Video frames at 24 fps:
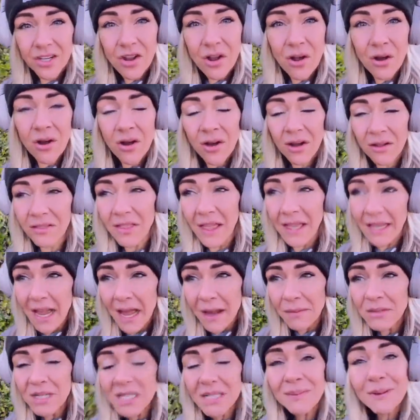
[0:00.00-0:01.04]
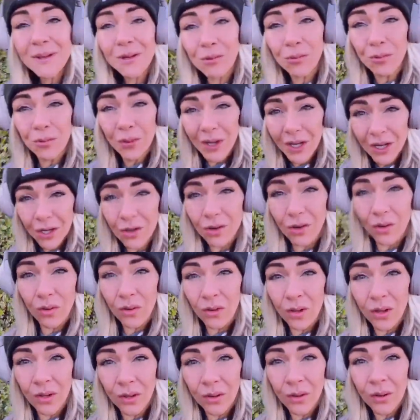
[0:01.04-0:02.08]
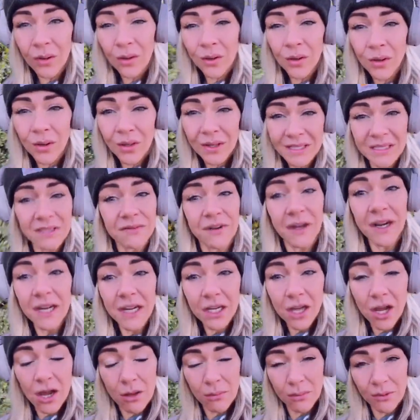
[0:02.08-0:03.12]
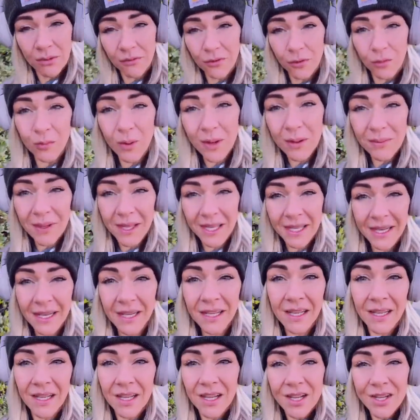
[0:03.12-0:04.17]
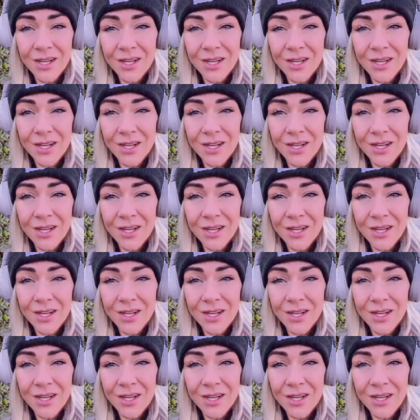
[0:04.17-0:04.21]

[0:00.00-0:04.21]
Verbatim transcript: You know, how, like I'm just being real. This is very common for women.